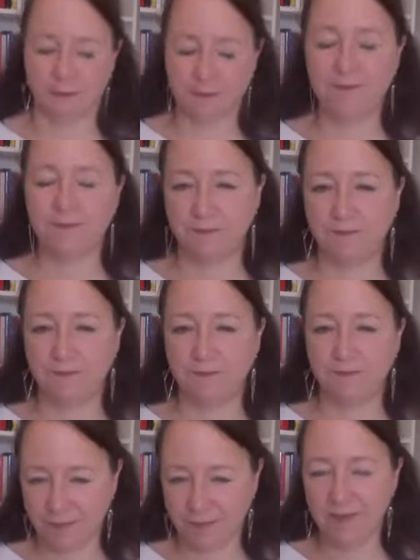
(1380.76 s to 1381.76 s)
on loop
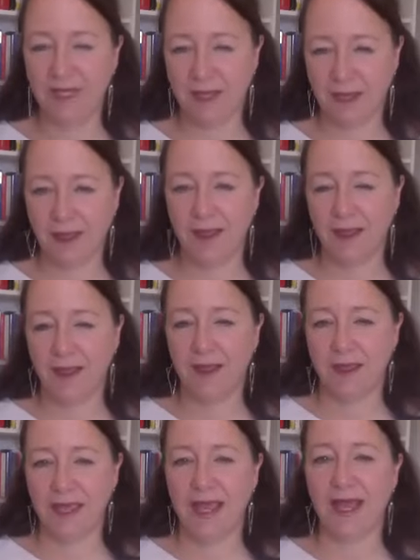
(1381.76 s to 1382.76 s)
as well.
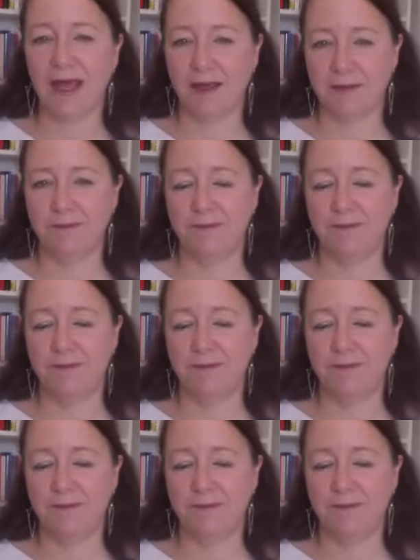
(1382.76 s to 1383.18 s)
And you yeah. are